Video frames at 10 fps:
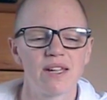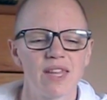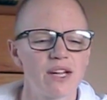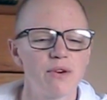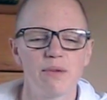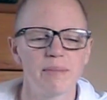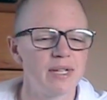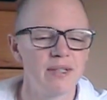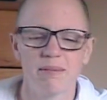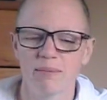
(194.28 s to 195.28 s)
they couldn't
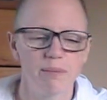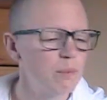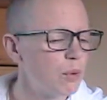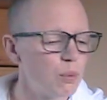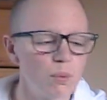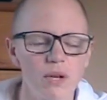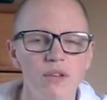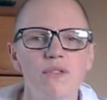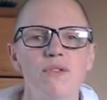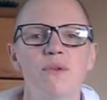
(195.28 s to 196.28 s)
be more
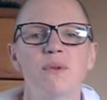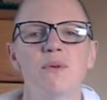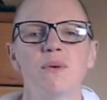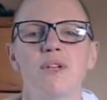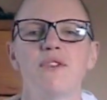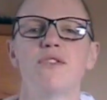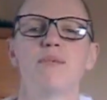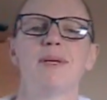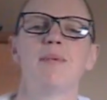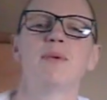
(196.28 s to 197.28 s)
wonderful
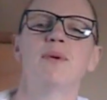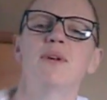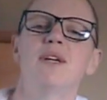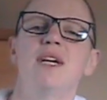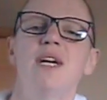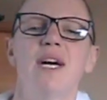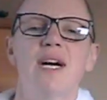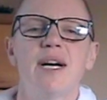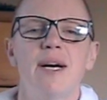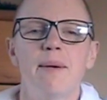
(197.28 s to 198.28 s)
people.
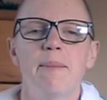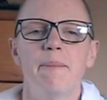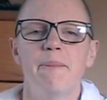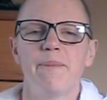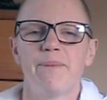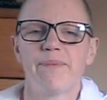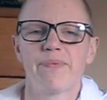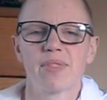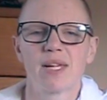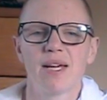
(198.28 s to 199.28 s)

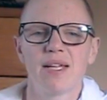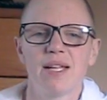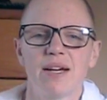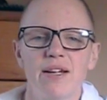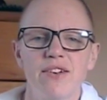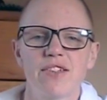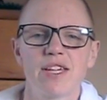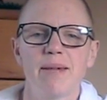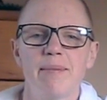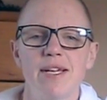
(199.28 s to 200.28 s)
I just
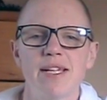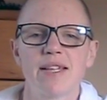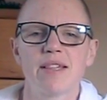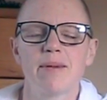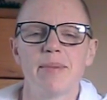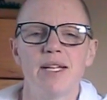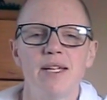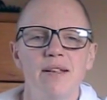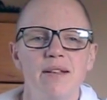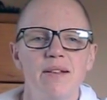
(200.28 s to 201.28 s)
keep meeting so many
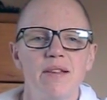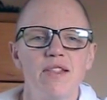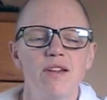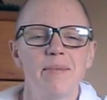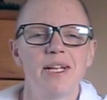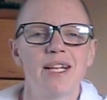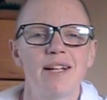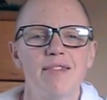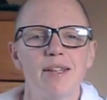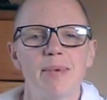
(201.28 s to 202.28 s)

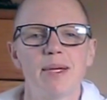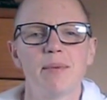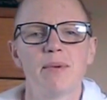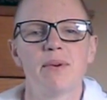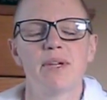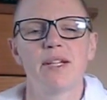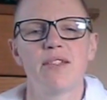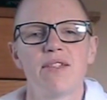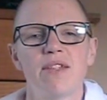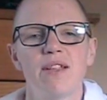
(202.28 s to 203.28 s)
lovely people.
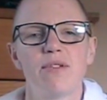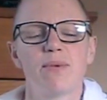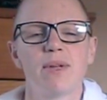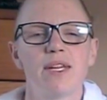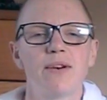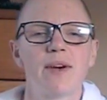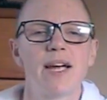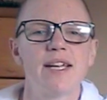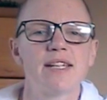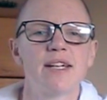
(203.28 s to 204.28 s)
It's really
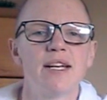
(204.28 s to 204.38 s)
great.